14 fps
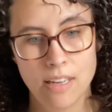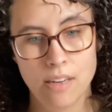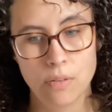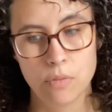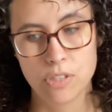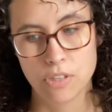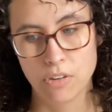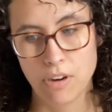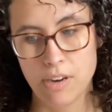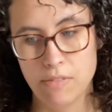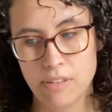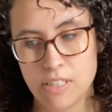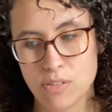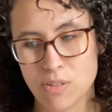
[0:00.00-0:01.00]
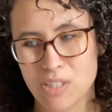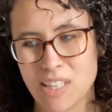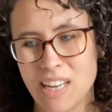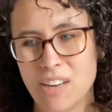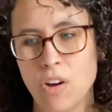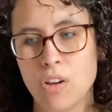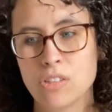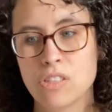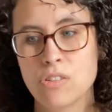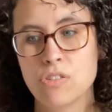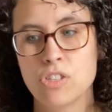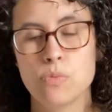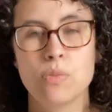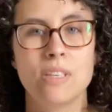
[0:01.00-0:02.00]
was a great resource, and also
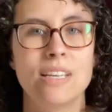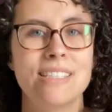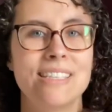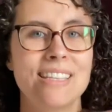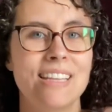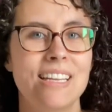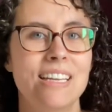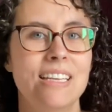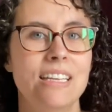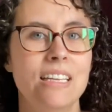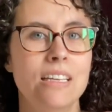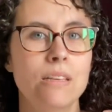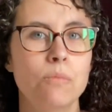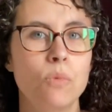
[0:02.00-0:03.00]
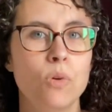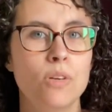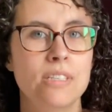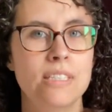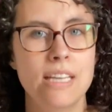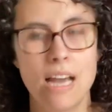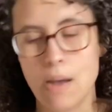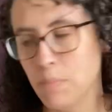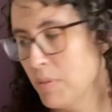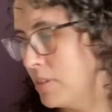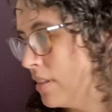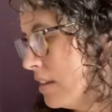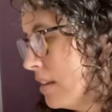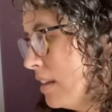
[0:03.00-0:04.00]
just realizing that it needed more
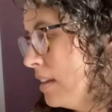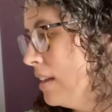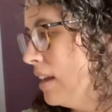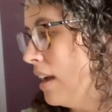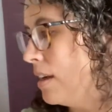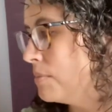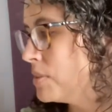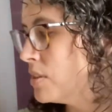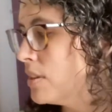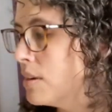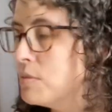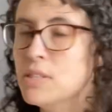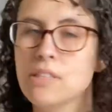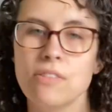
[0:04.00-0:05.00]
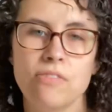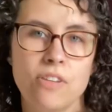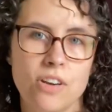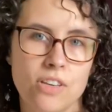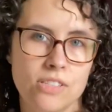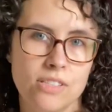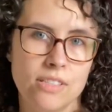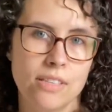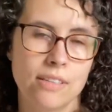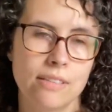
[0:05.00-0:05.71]
depth. So that was the first